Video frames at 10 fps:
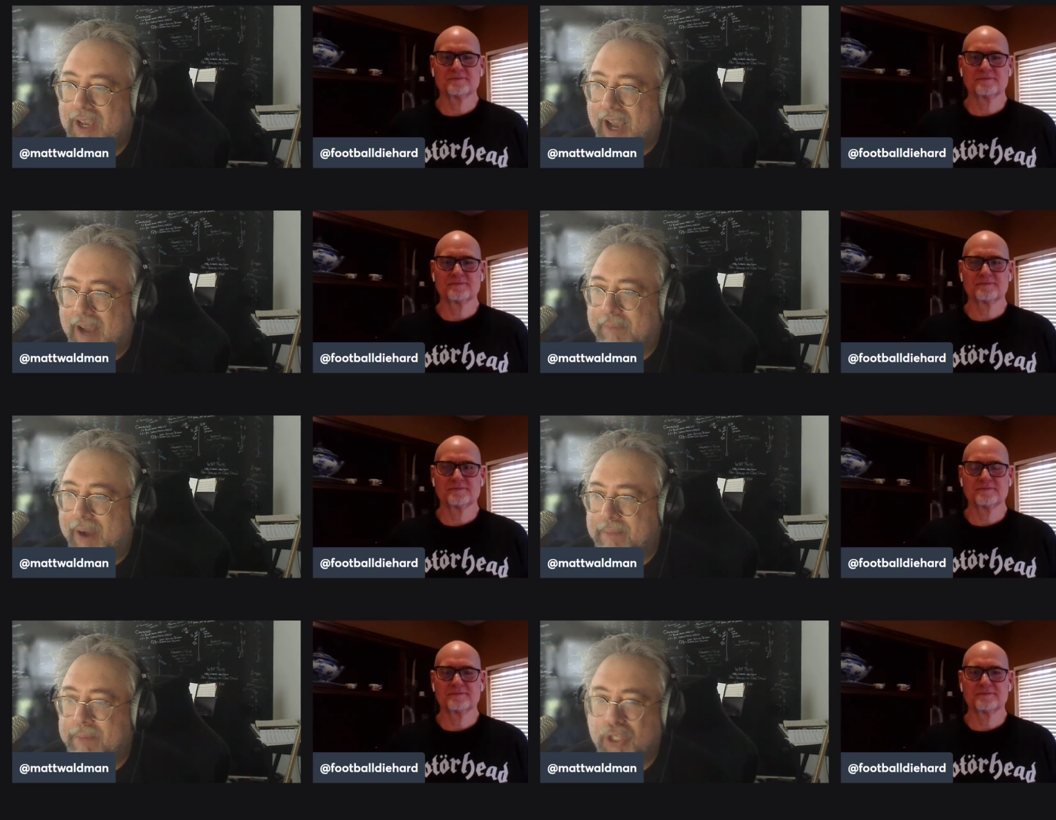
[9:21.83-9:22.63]
Speaker 1: I
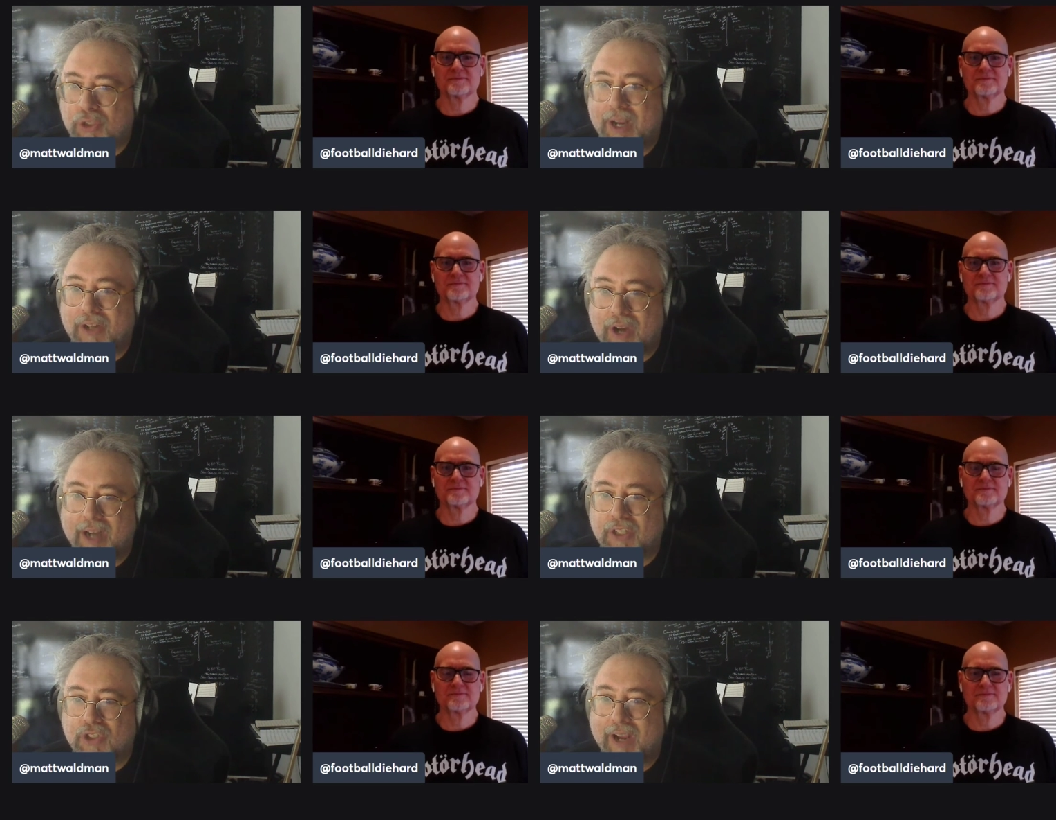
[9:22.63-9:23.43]
might be tra trying
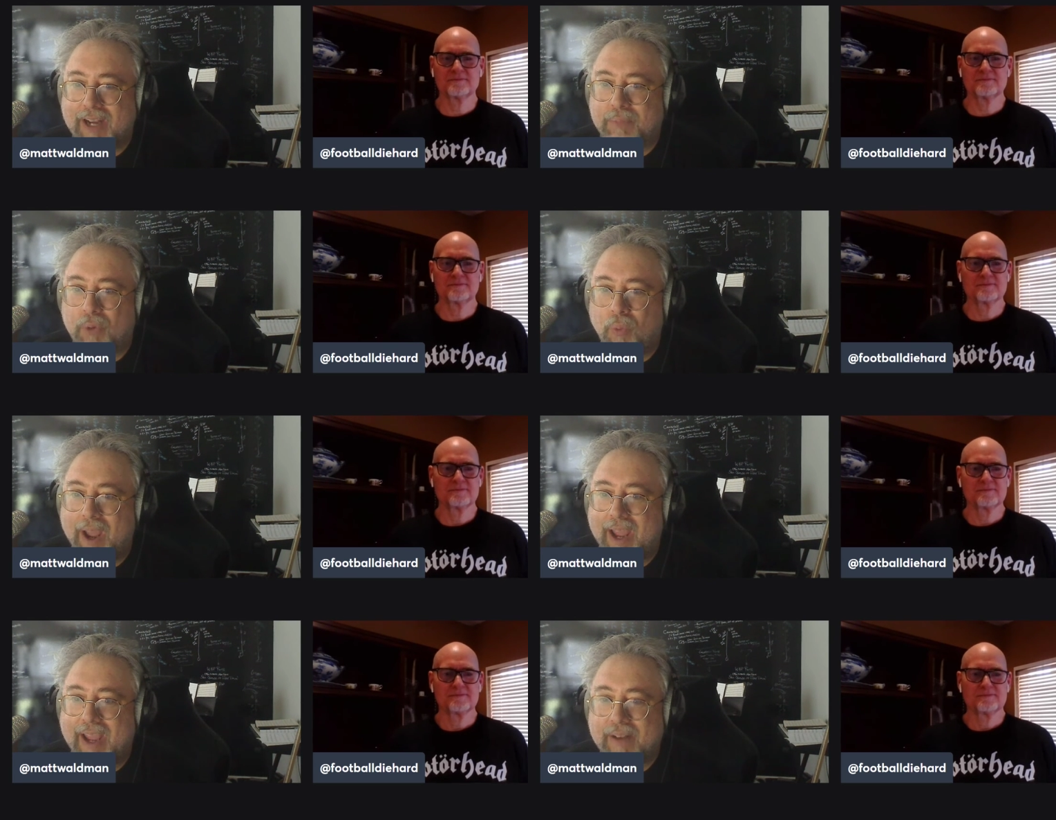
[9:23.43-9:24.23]
to trade him
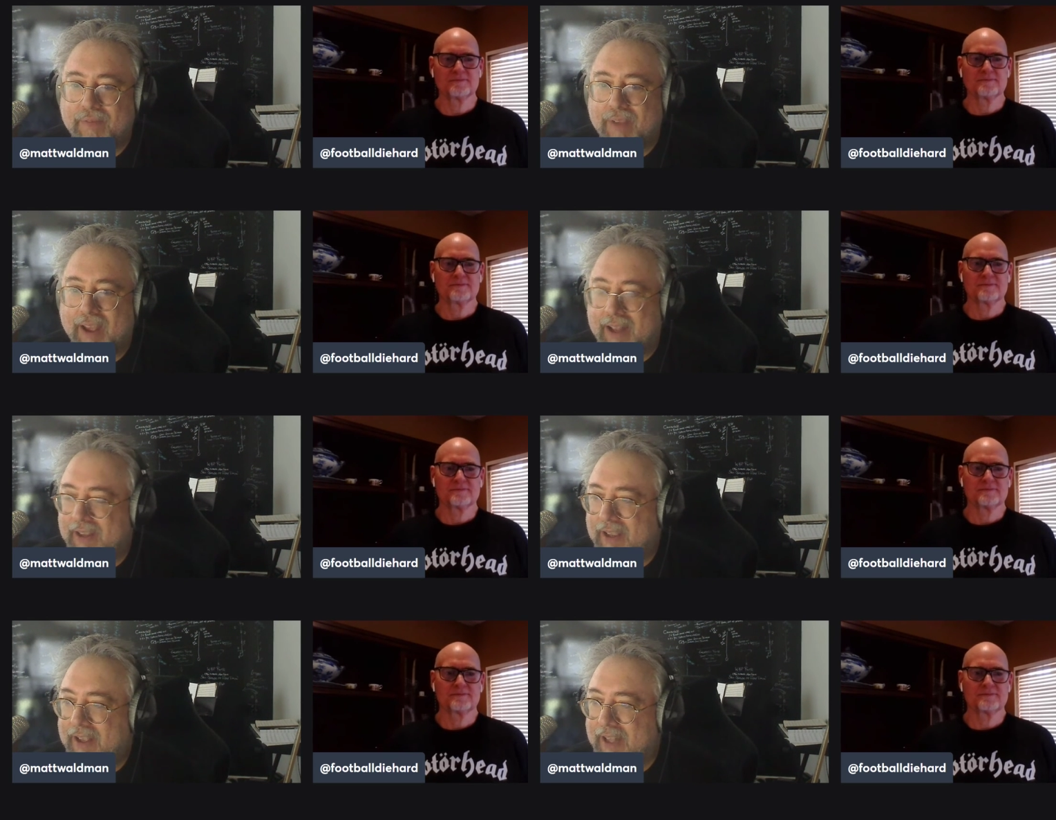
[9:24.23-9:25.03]
away at, at,
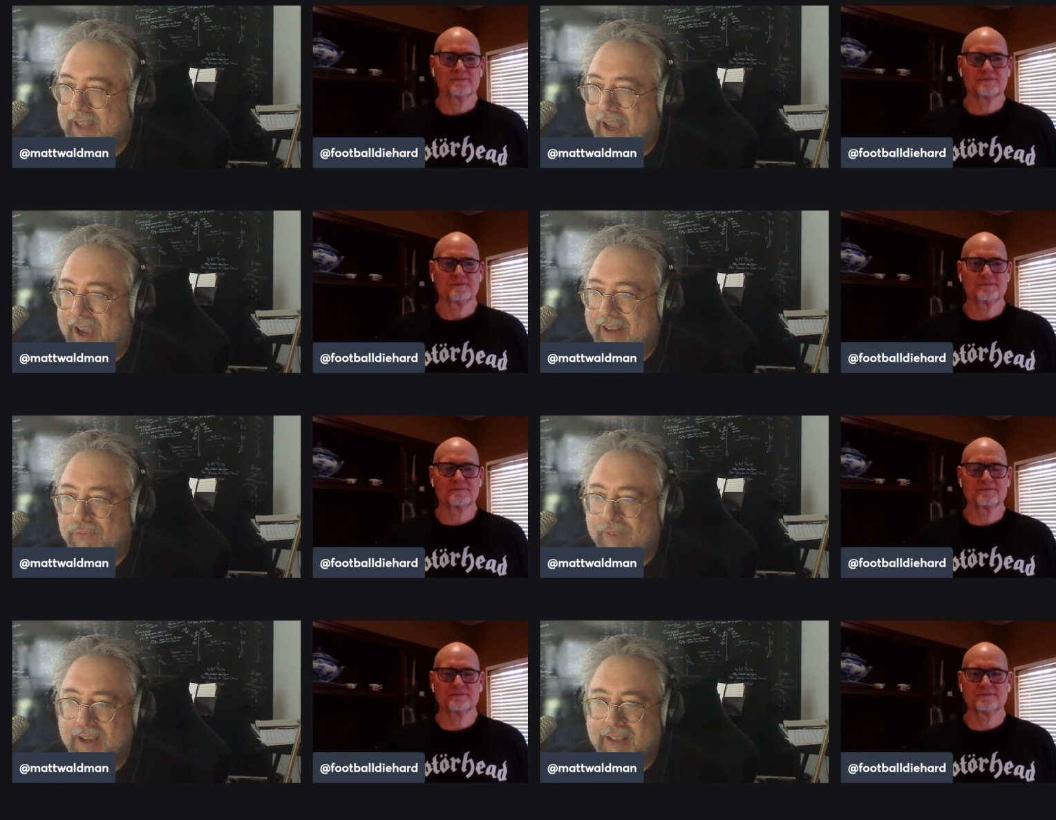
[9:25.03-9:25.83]
at the highest
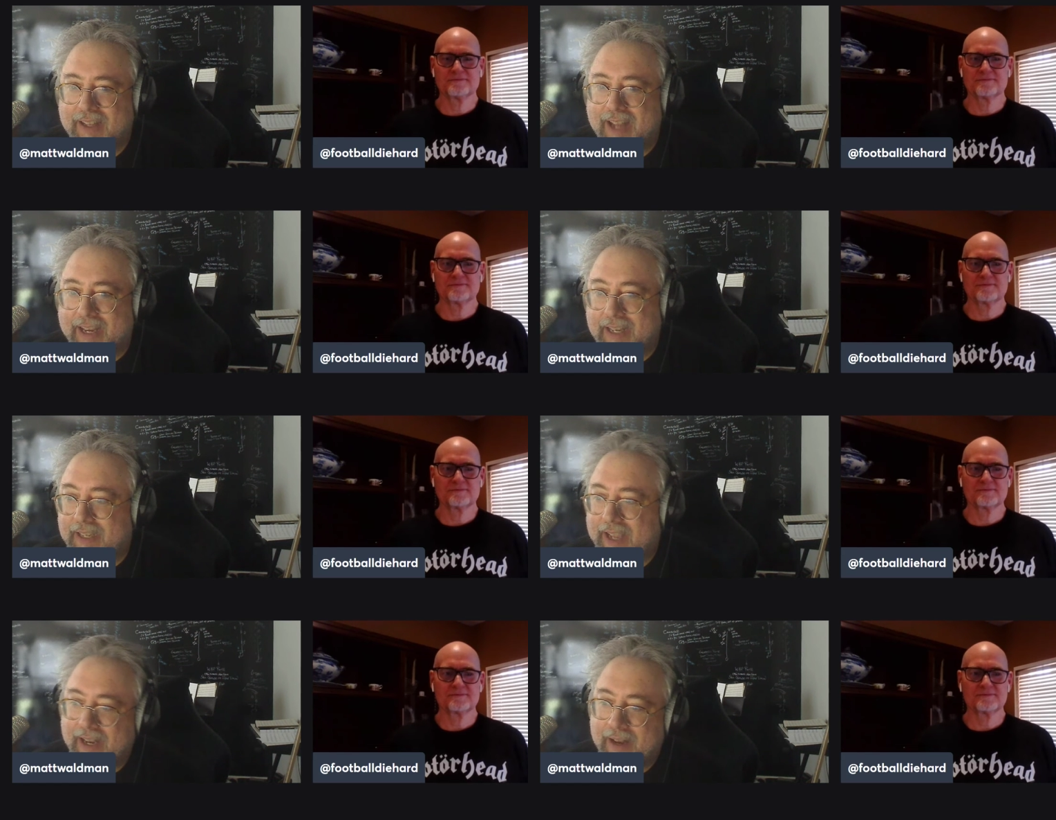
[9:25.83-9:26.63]
value that I can
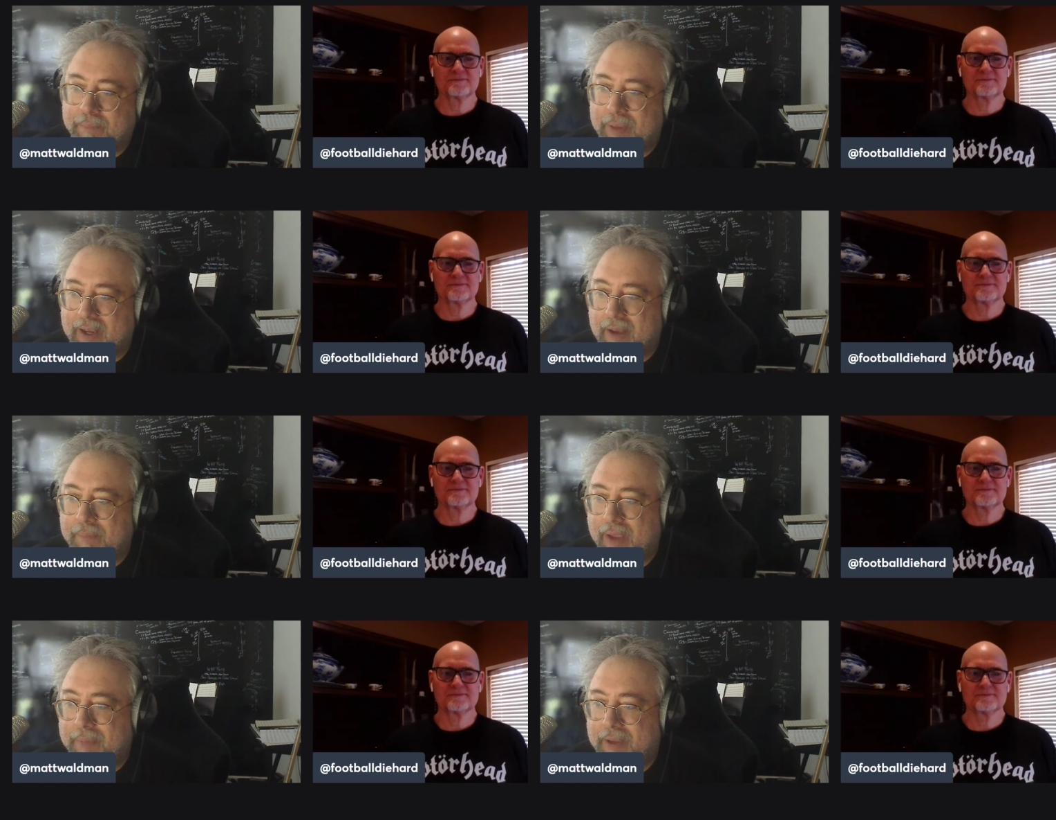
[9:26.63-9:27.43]
get and pick up,
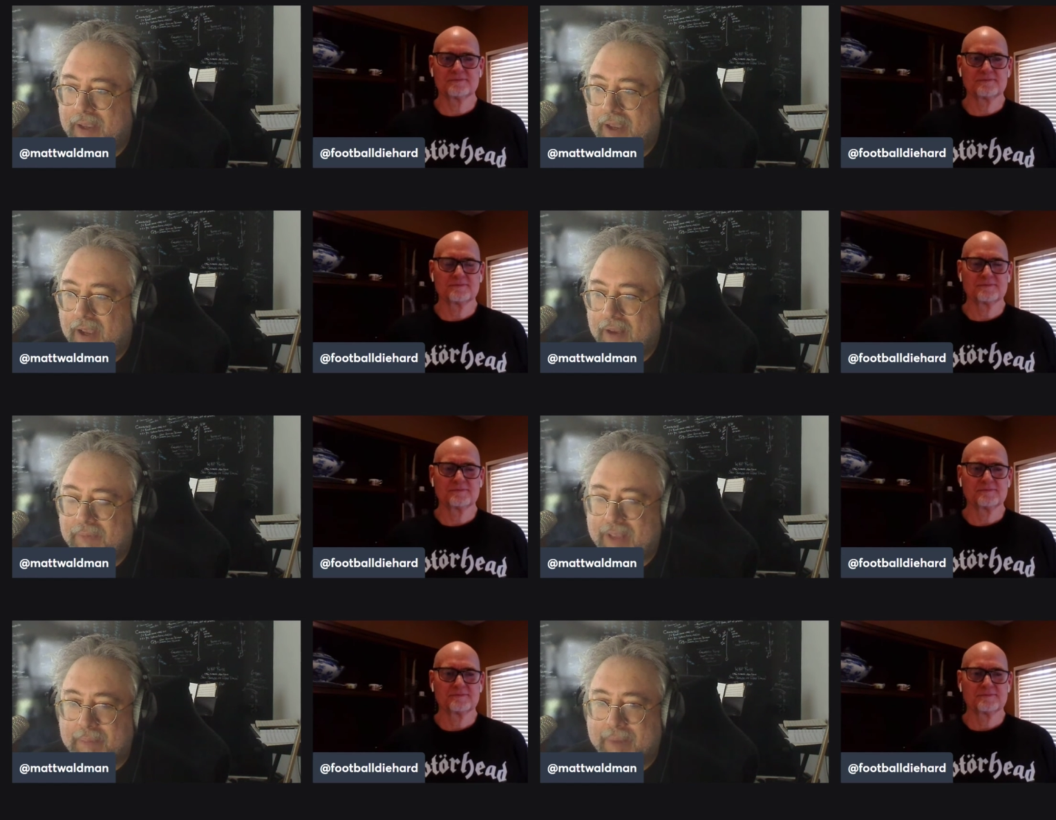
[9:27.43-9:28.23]
maybe
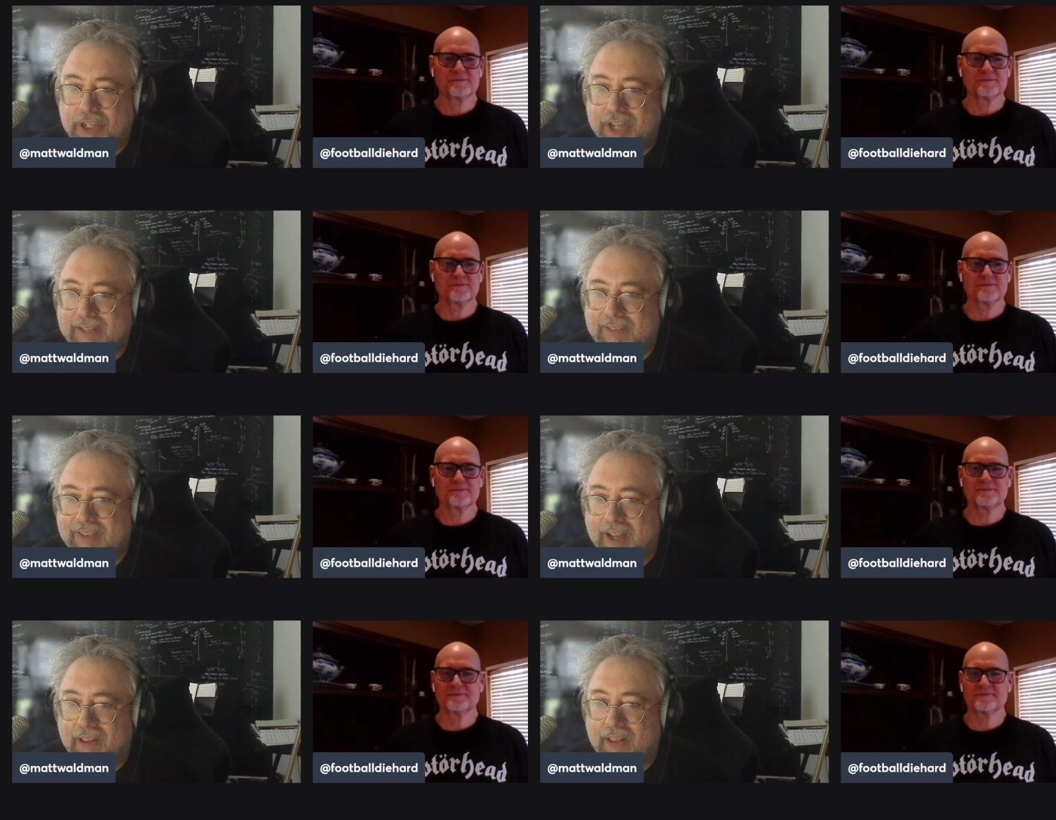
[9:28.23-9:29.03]
take my chances
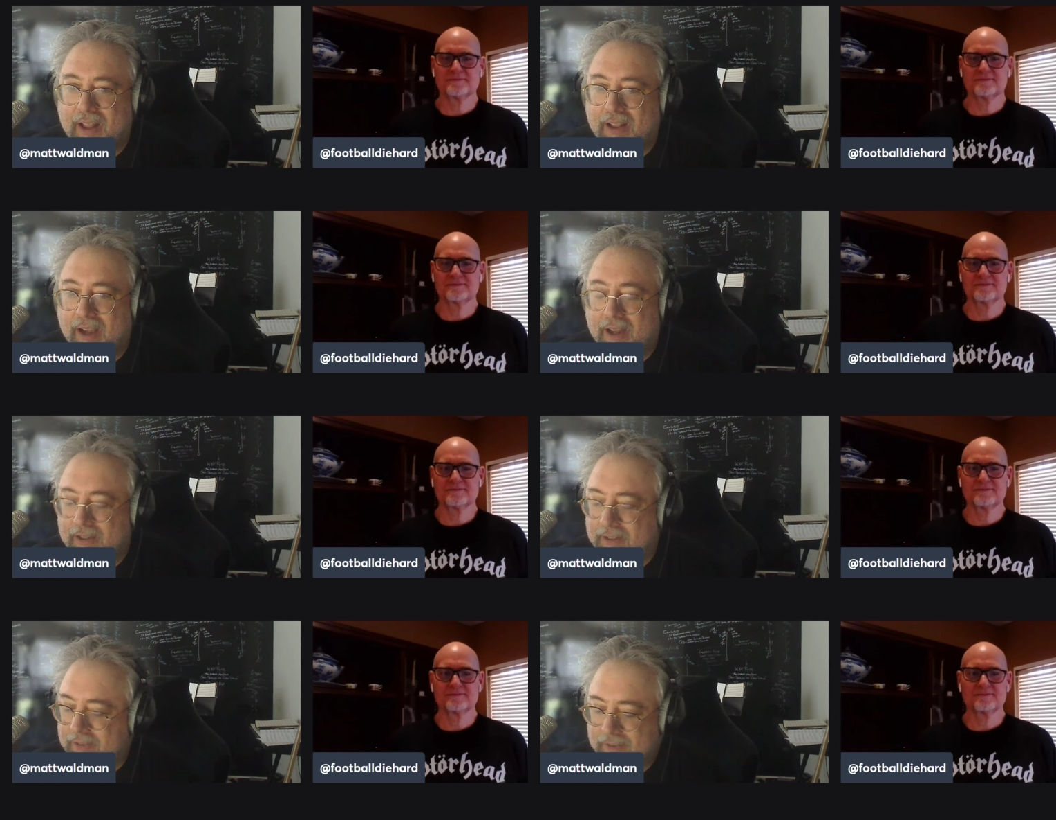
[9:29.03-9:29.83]
on a, on
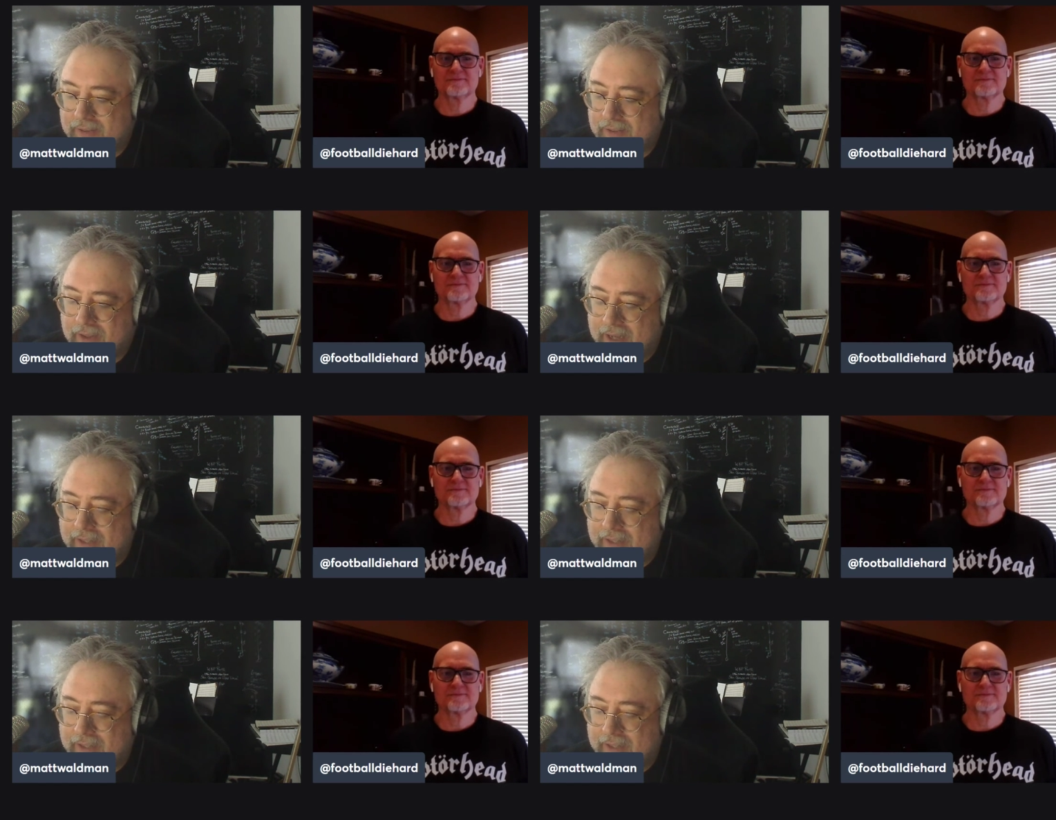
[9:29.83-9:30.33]
a, on a